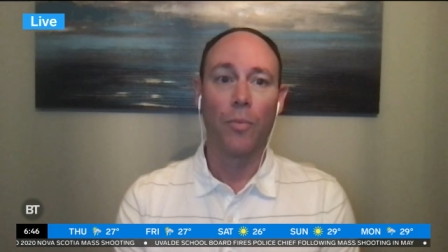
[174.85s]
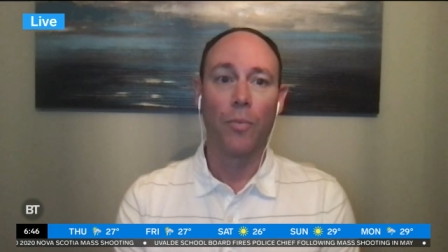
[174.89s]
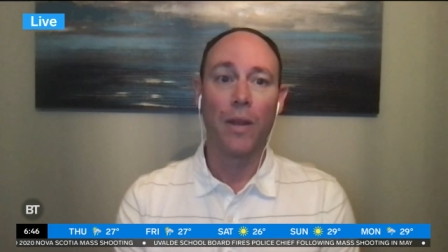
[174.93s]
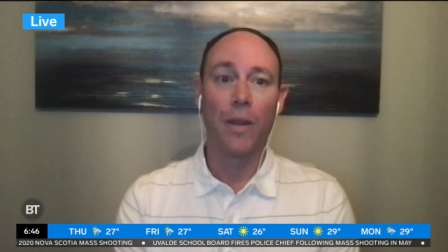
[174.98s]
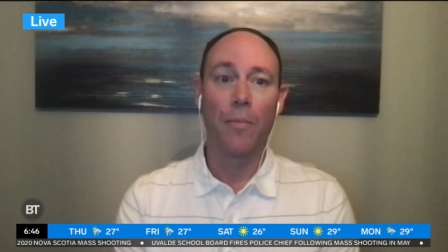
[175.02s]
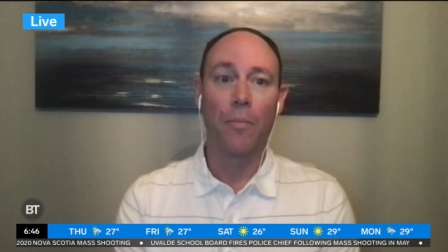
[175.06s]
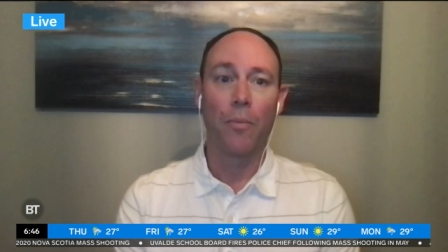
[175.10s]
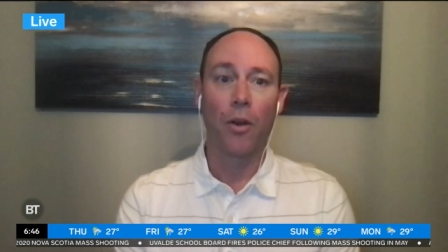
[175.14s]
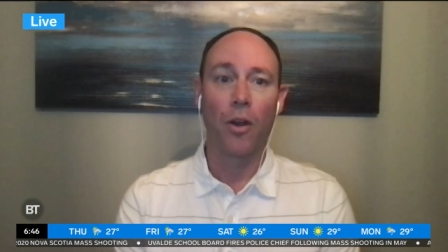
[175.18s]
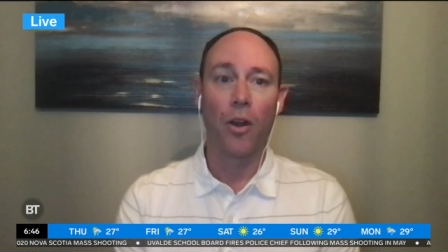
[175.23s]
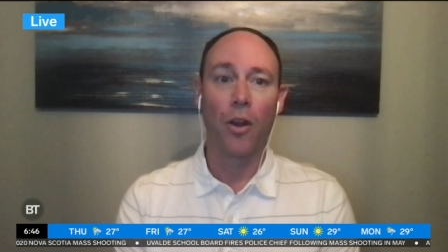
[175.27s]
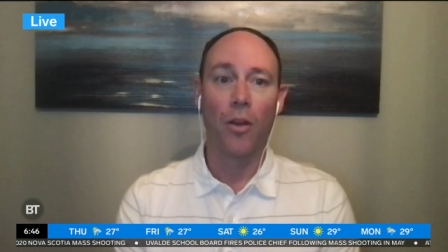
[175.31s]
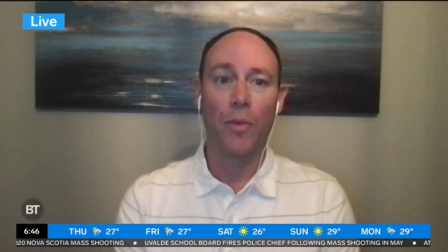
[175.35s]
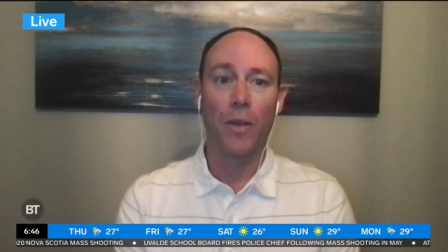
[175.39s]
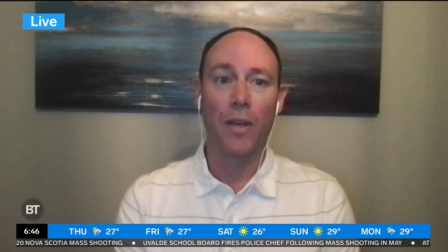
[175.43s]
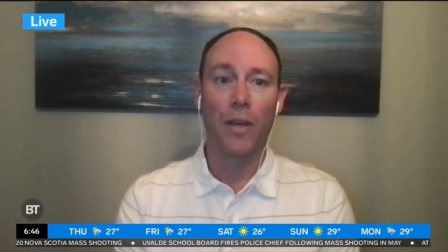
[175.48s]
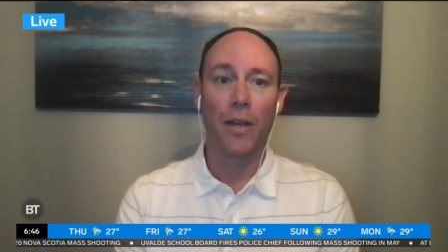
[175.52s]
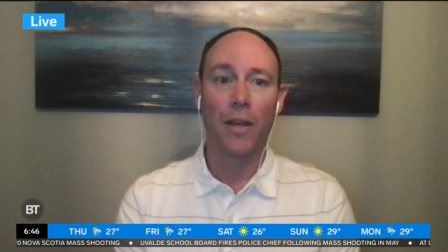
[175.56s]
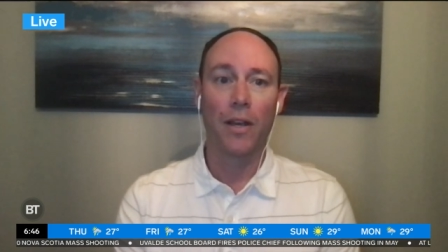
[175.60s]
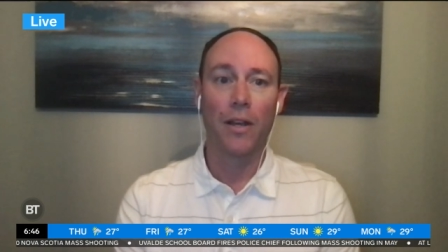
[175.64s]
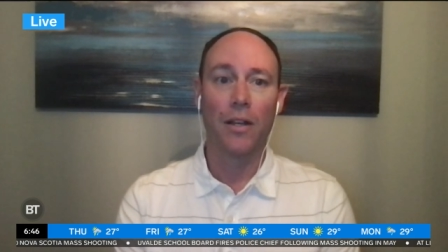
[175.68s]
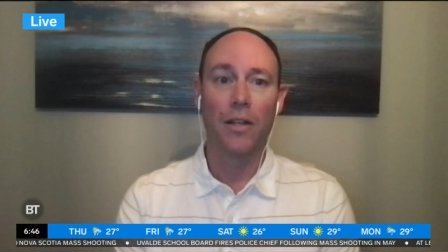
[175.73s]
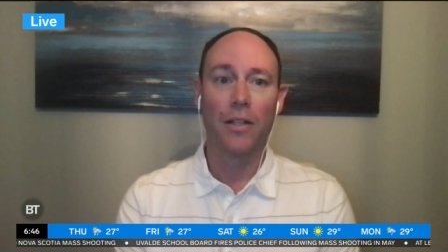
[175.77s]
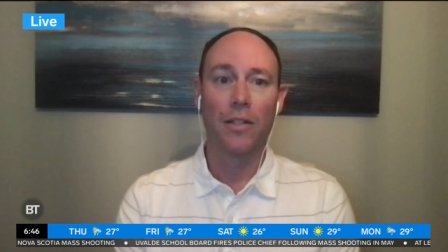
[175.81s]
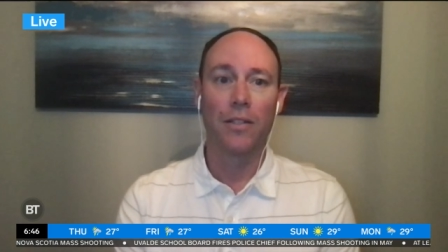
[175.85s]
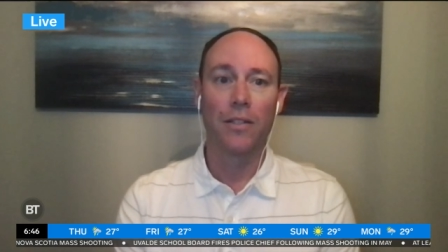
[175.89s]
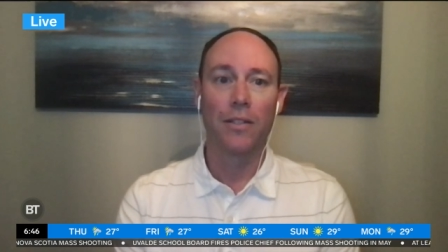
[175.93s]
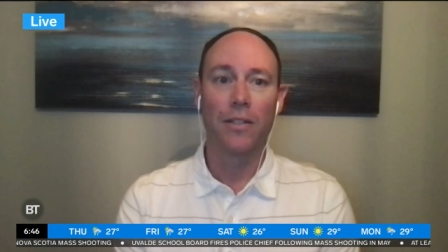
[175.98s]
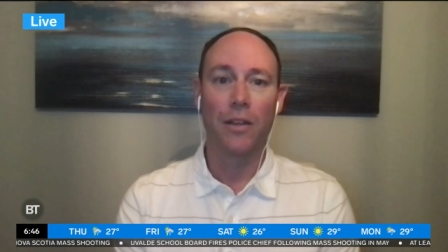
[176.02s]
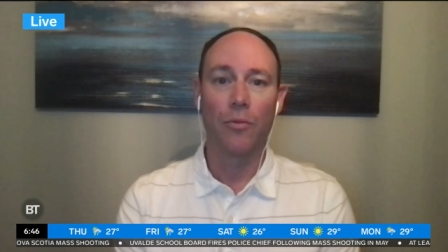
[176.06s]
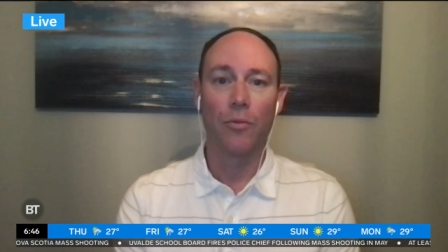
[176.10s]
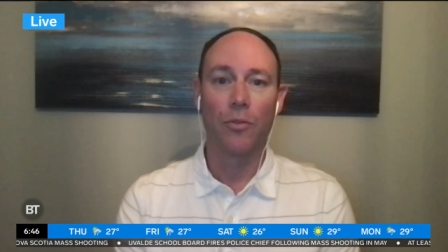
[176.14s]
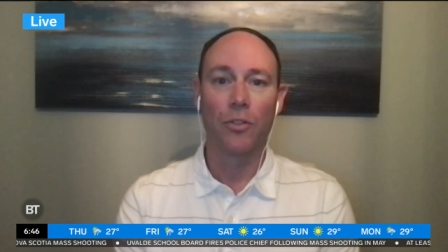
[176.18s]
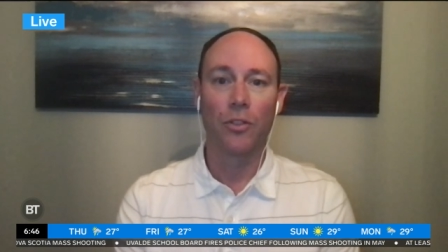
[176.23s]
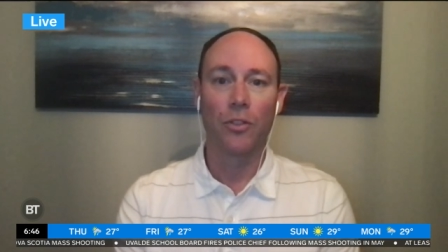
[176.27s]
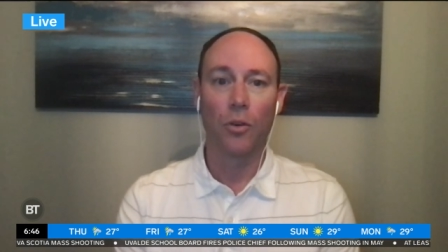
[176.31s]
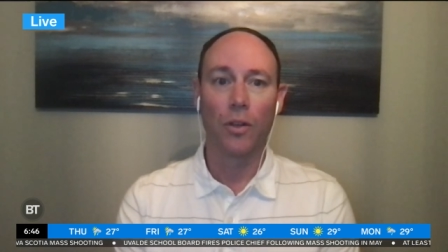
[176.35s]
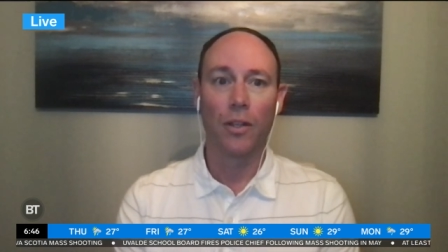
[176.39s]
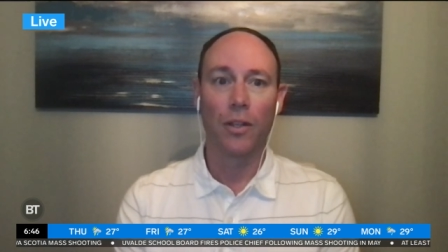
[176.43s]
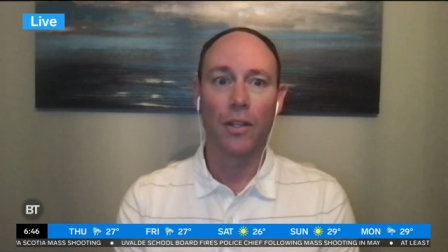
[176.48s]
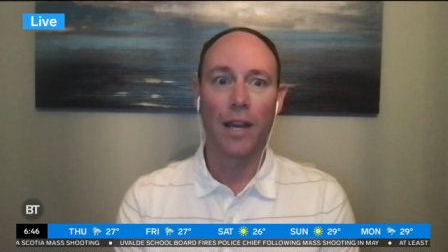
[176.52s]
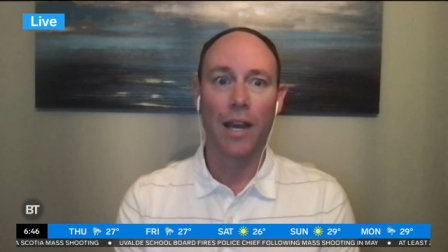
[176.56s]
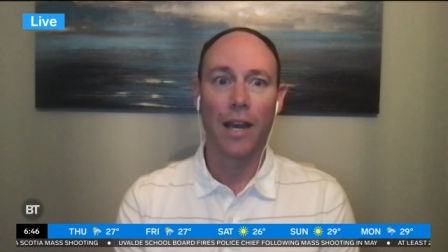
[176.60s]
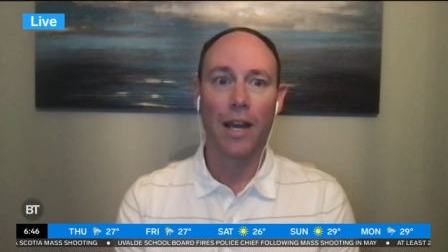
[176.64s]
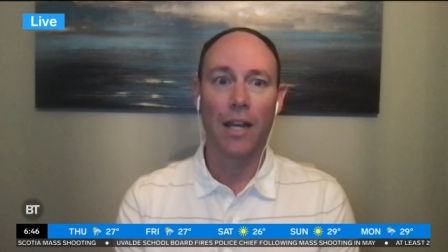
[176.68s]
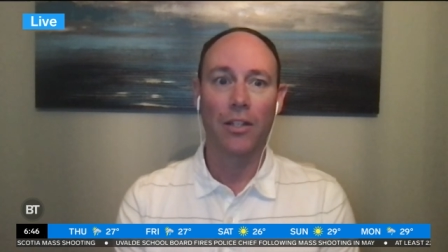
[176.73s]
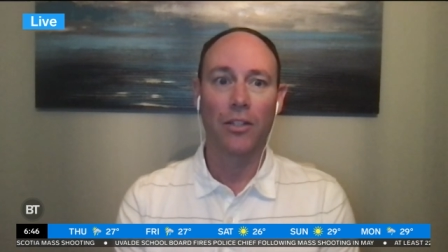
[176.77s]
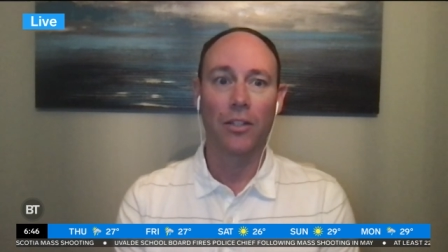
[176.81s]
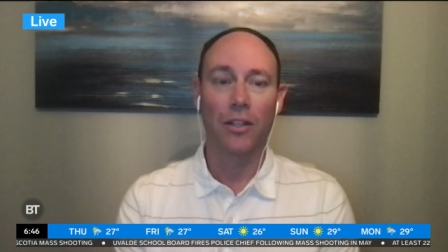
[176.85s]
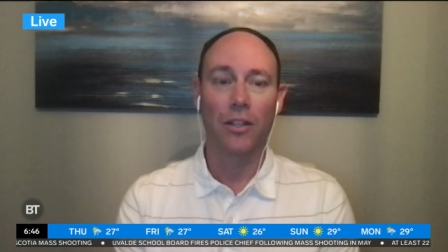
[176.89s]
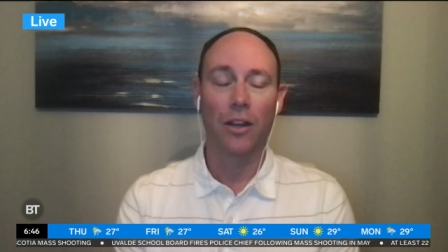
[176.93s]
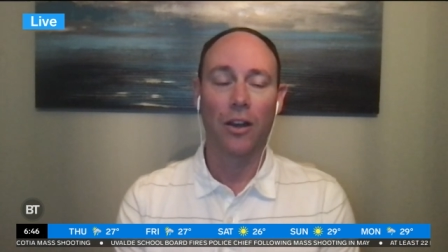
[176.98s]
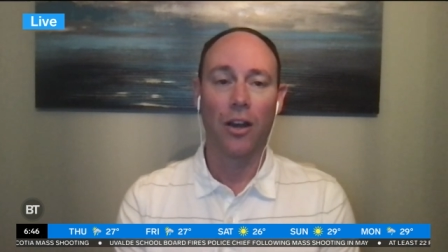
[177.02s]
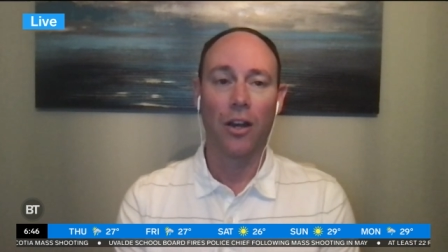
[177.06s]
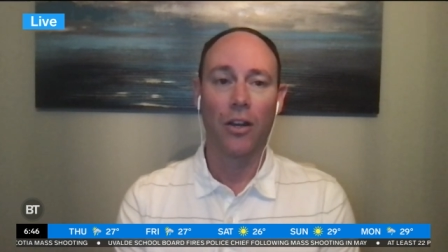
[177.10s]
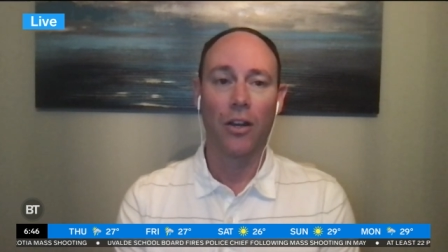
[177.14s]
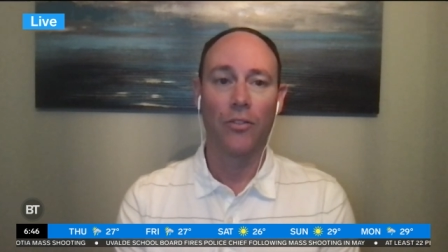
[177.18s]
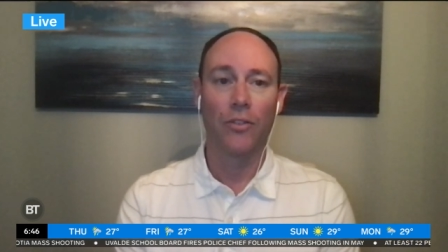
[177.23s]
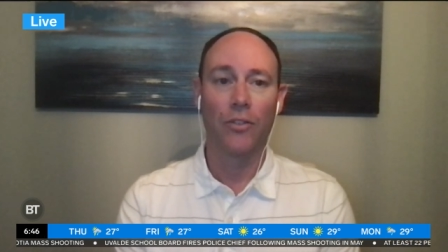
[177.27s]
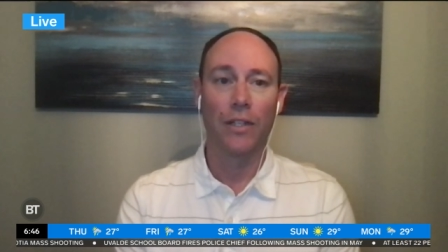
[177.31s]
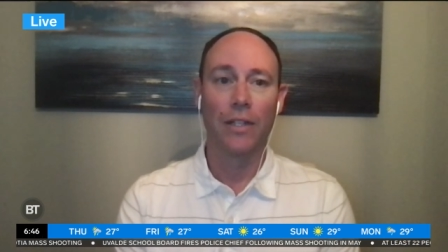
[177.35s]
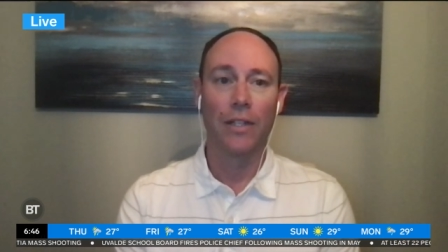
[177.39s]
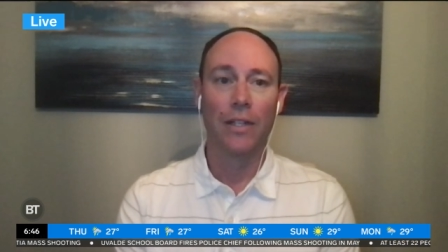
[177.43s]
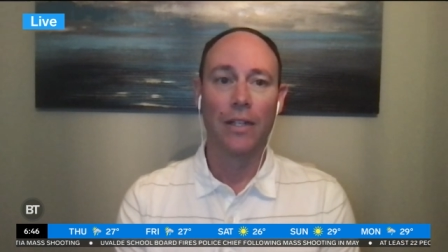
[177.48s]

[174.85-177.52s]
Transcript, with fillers: in part because they were so attached to Kadri.